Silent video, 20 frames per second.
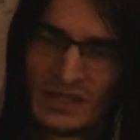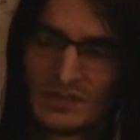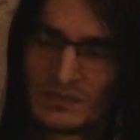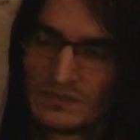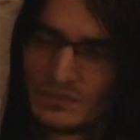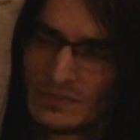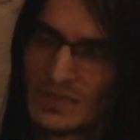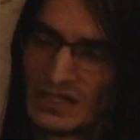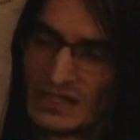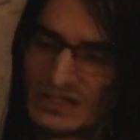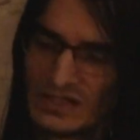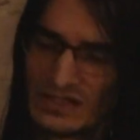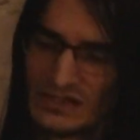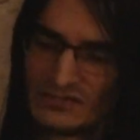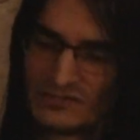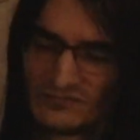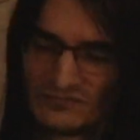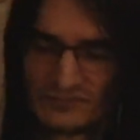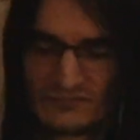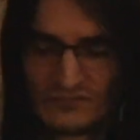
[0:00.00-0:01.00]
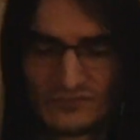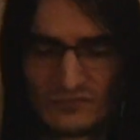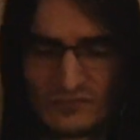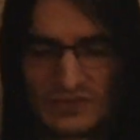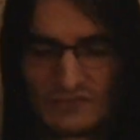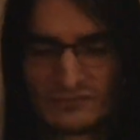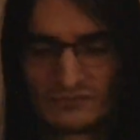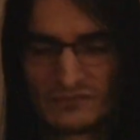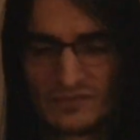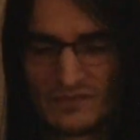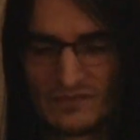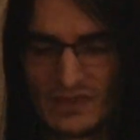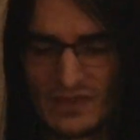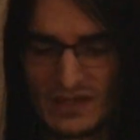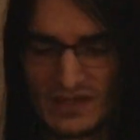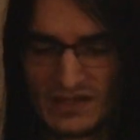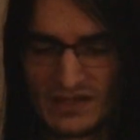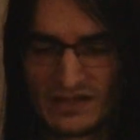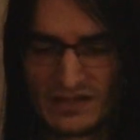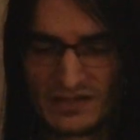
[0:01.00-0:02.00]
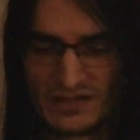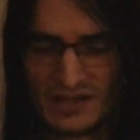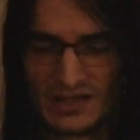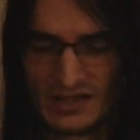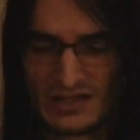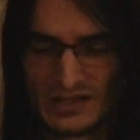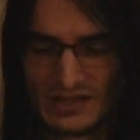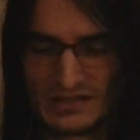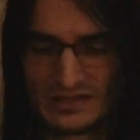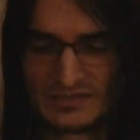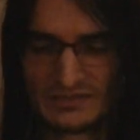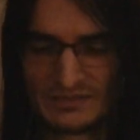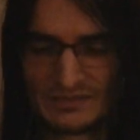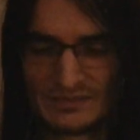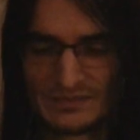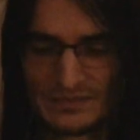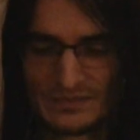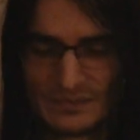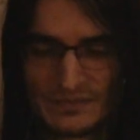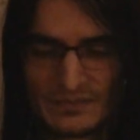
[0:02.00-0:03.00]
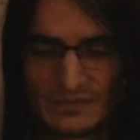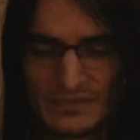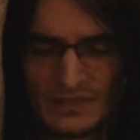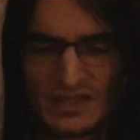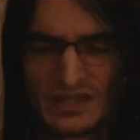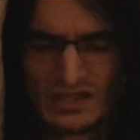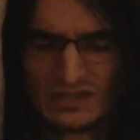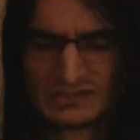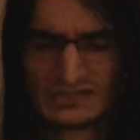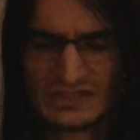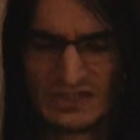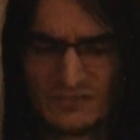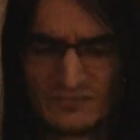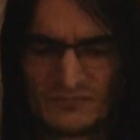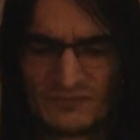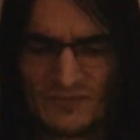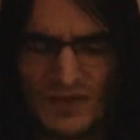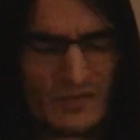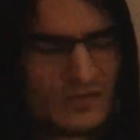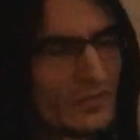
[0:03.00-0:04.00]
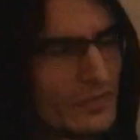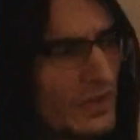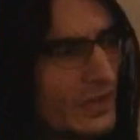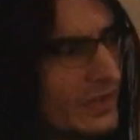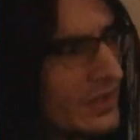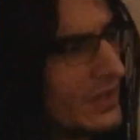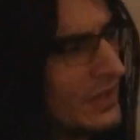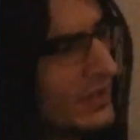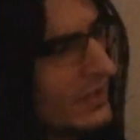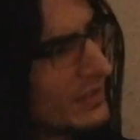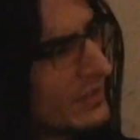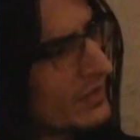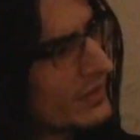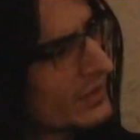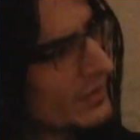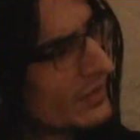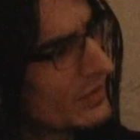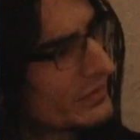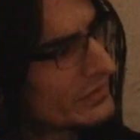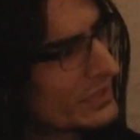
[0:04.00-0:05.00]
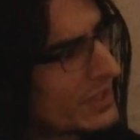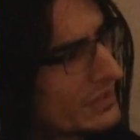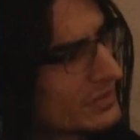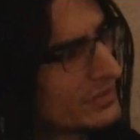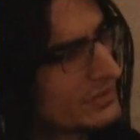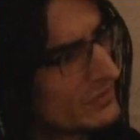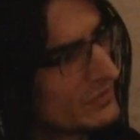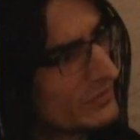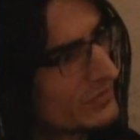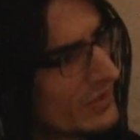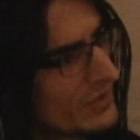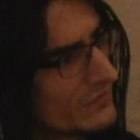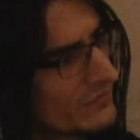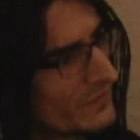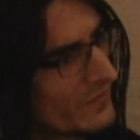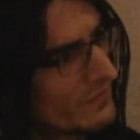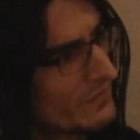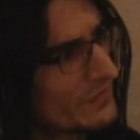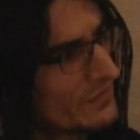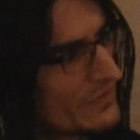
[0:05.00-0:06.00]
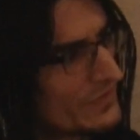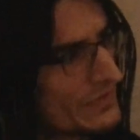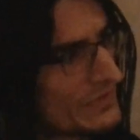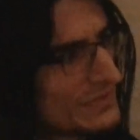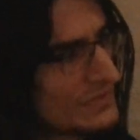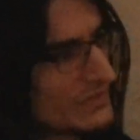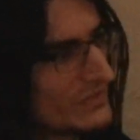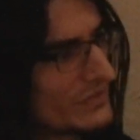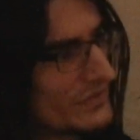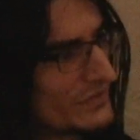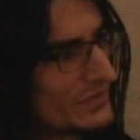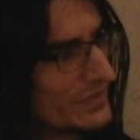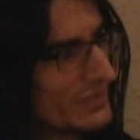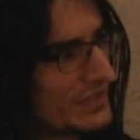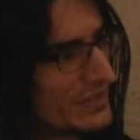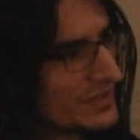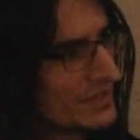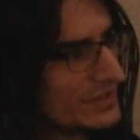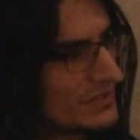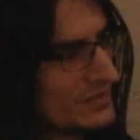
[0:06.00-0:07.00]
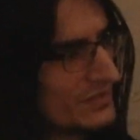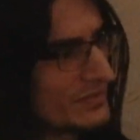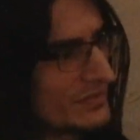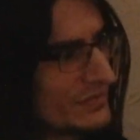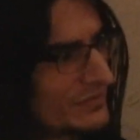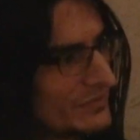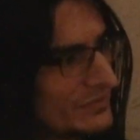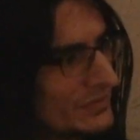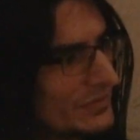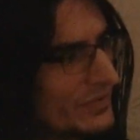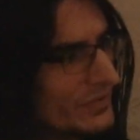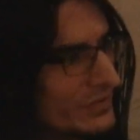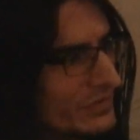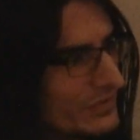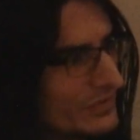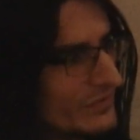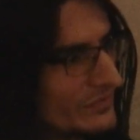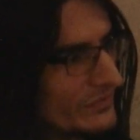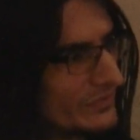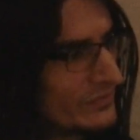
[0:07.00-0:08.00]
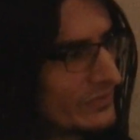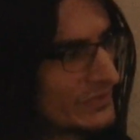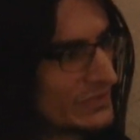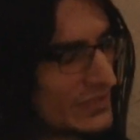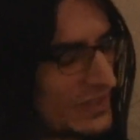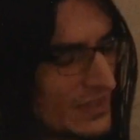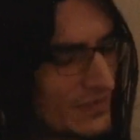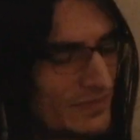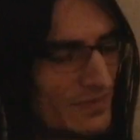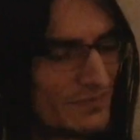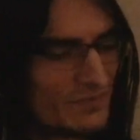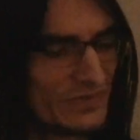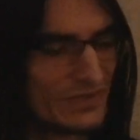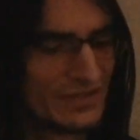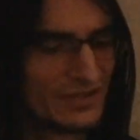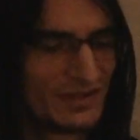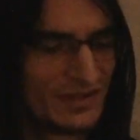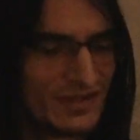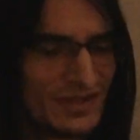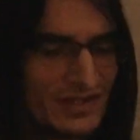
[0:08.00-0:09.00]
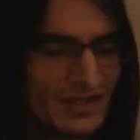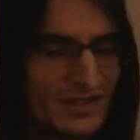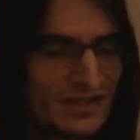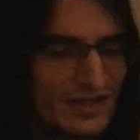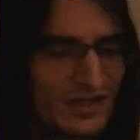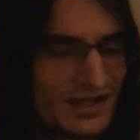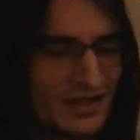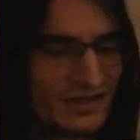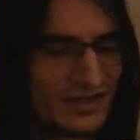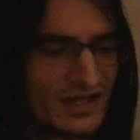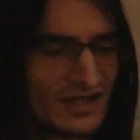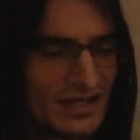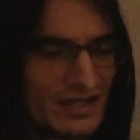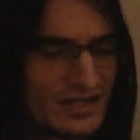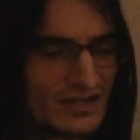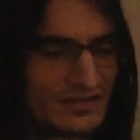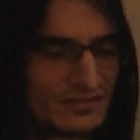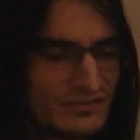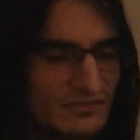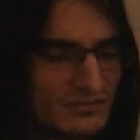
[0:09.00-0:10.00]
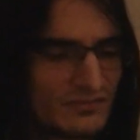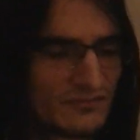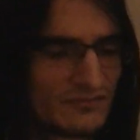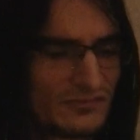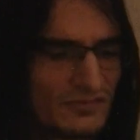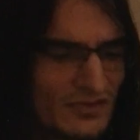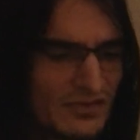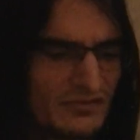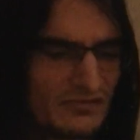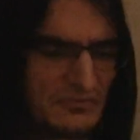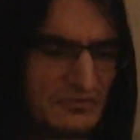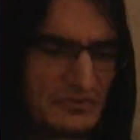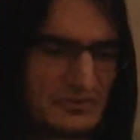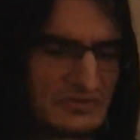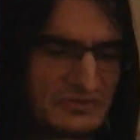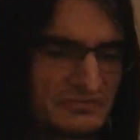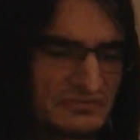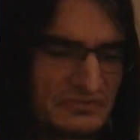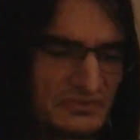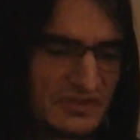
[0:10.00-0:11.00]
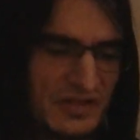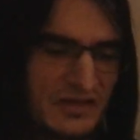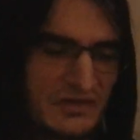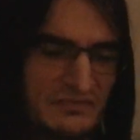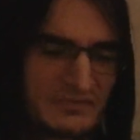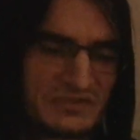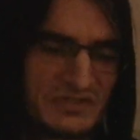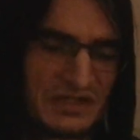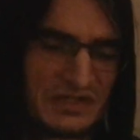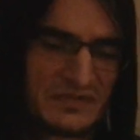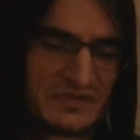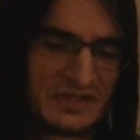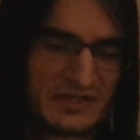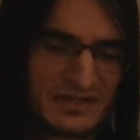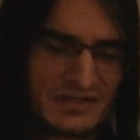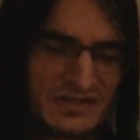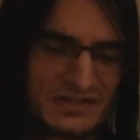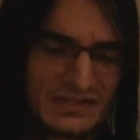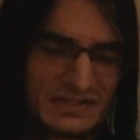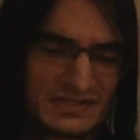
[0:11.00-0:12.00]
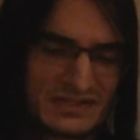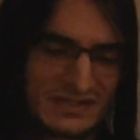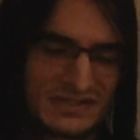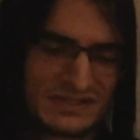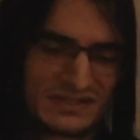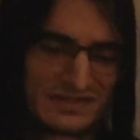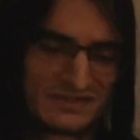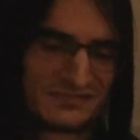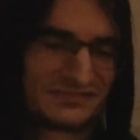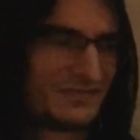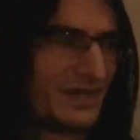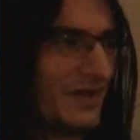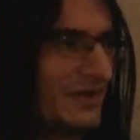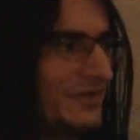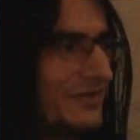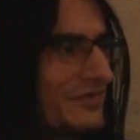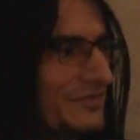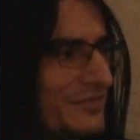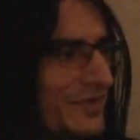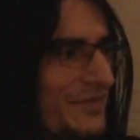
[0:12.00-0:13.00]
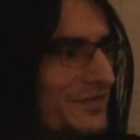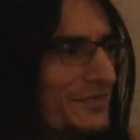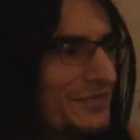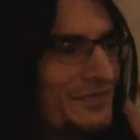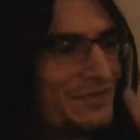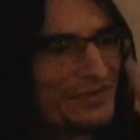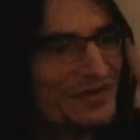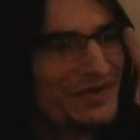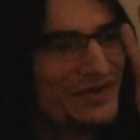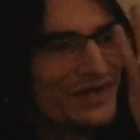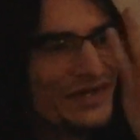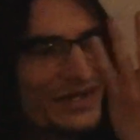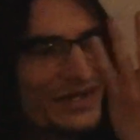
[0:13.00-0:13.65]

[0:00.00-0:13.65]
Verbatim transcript: I kind of went from there. Um, I'd say February. Contacted you in like February, so and then year, yes. you know we jammed a bit and then we just stopped jamming, I guess. I don't remember.